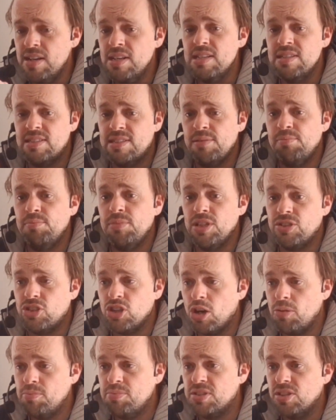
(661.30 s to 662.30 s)
similar
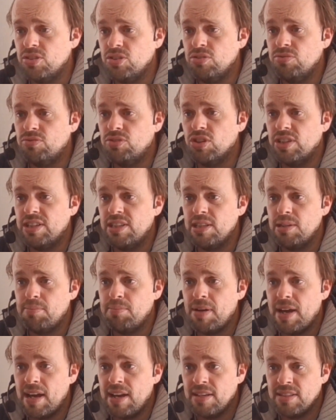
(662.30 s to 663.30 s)
jobs that you've done in the
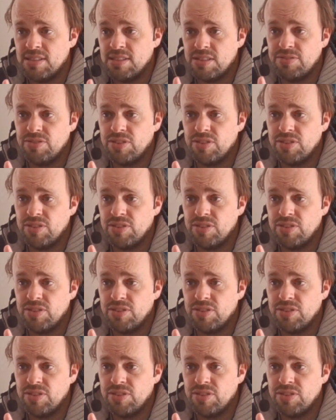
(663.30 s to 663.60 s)
past,